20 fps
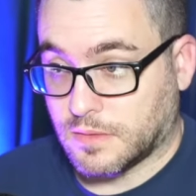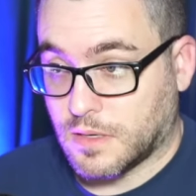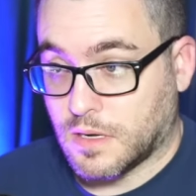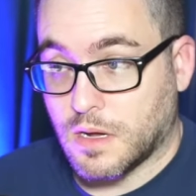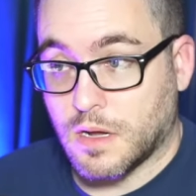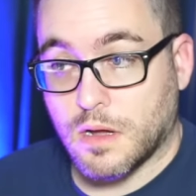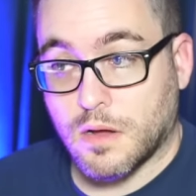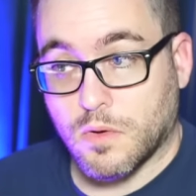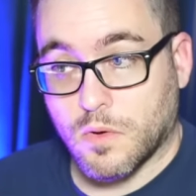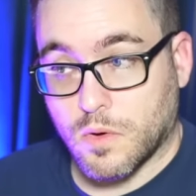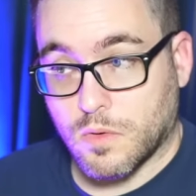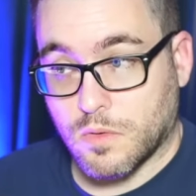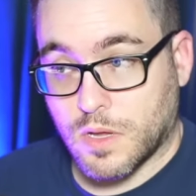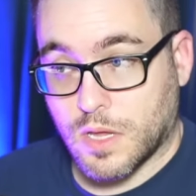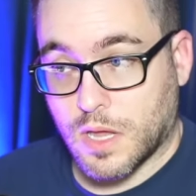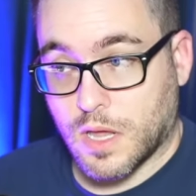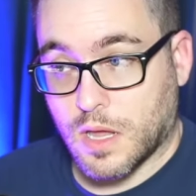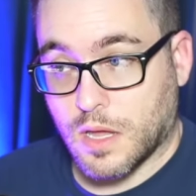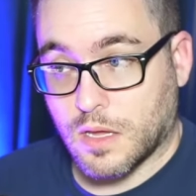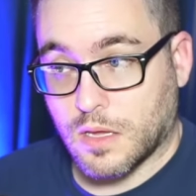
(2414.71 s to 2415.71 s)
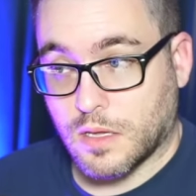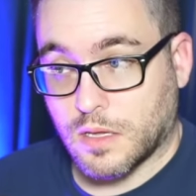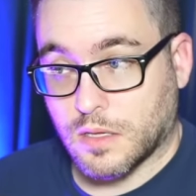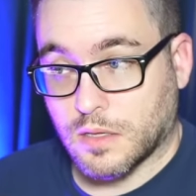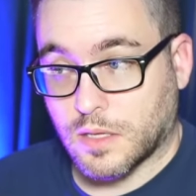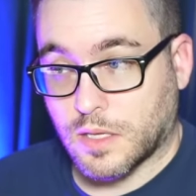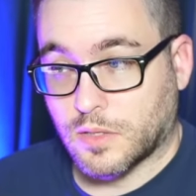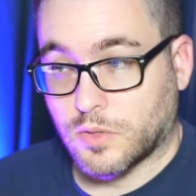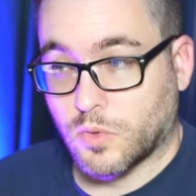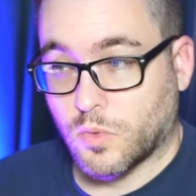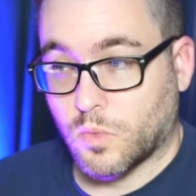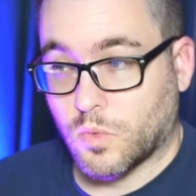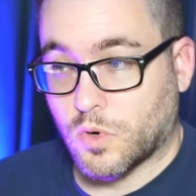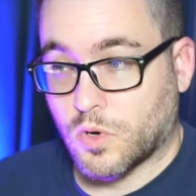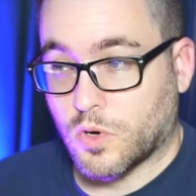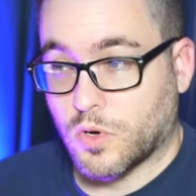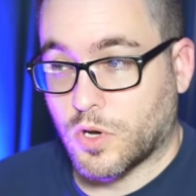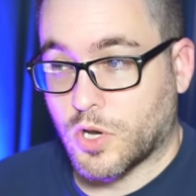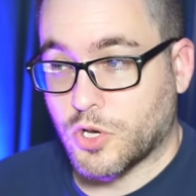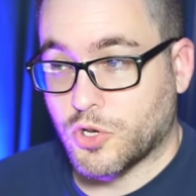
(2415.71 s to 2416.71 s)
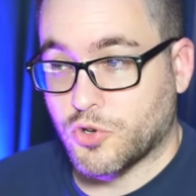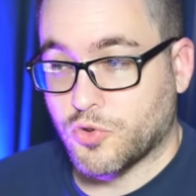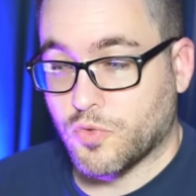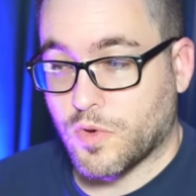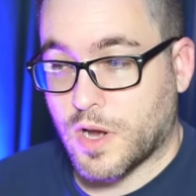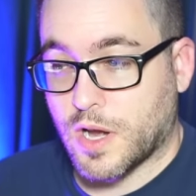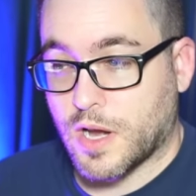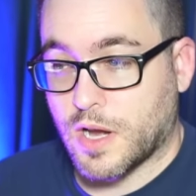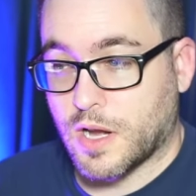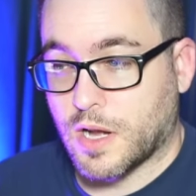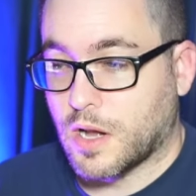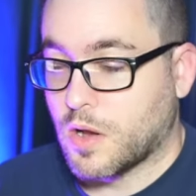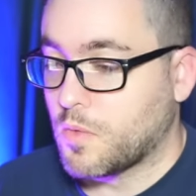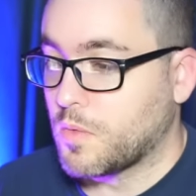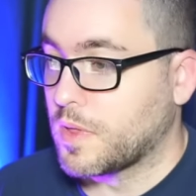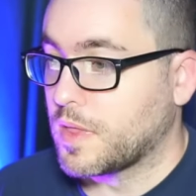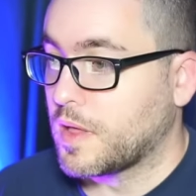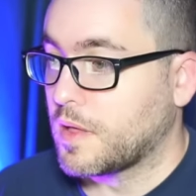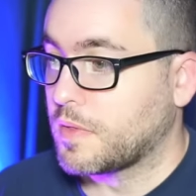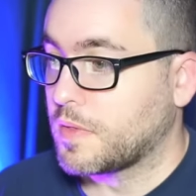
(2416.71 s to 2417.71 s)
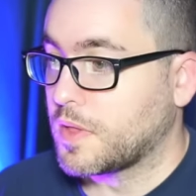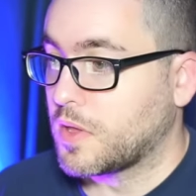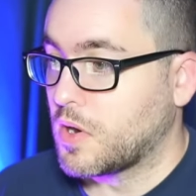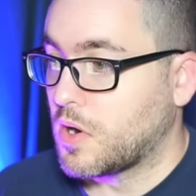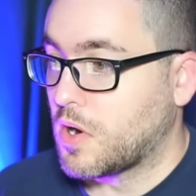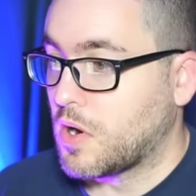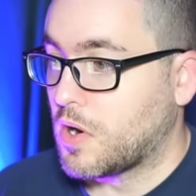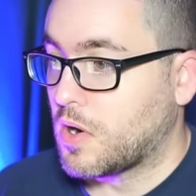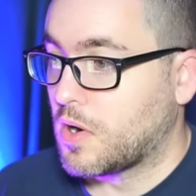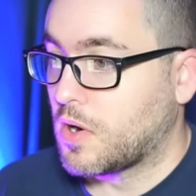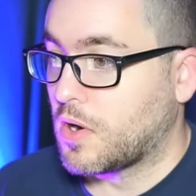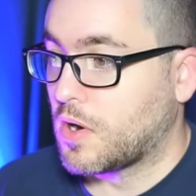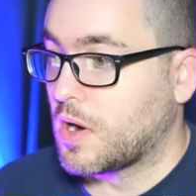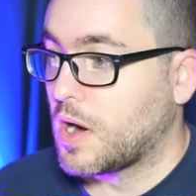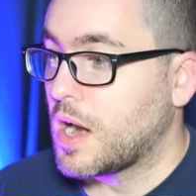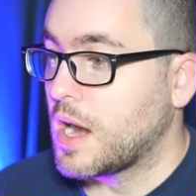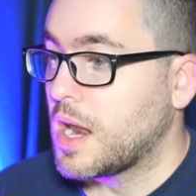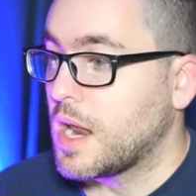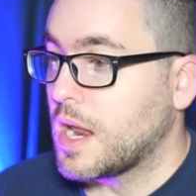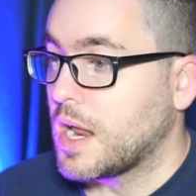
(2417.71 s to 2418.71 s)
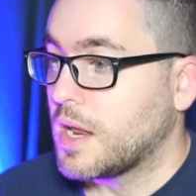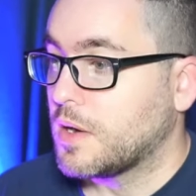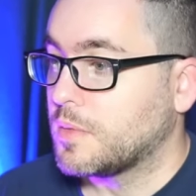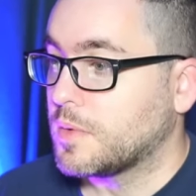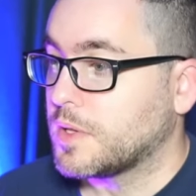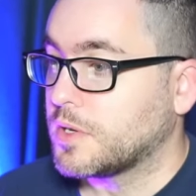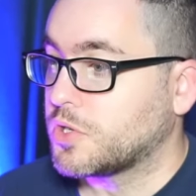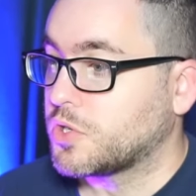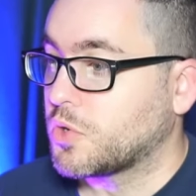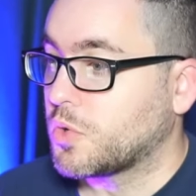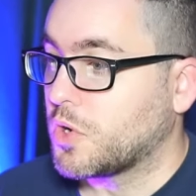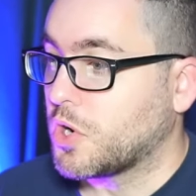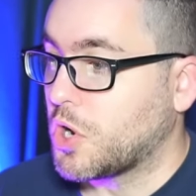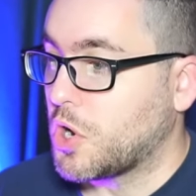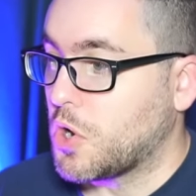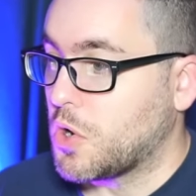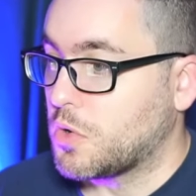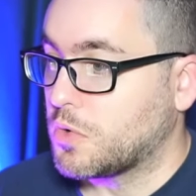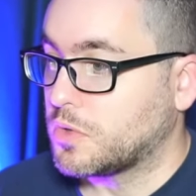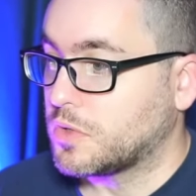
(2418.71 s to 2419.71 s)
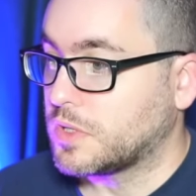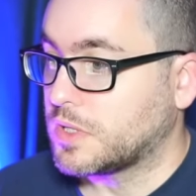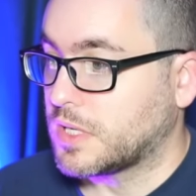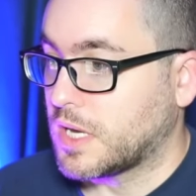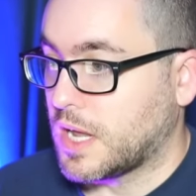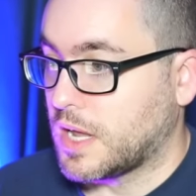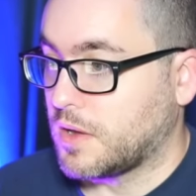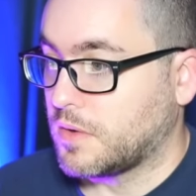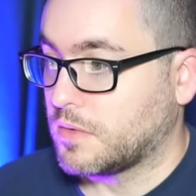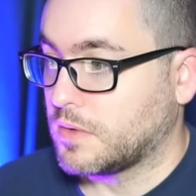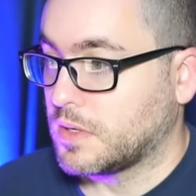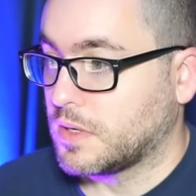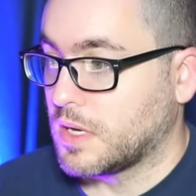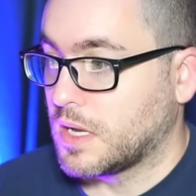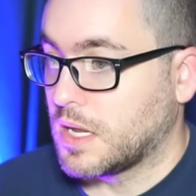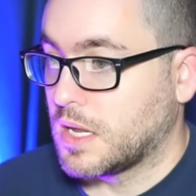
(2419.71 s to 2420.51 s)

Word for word: Oh, okay. Like the word train without the R and with a short O sound.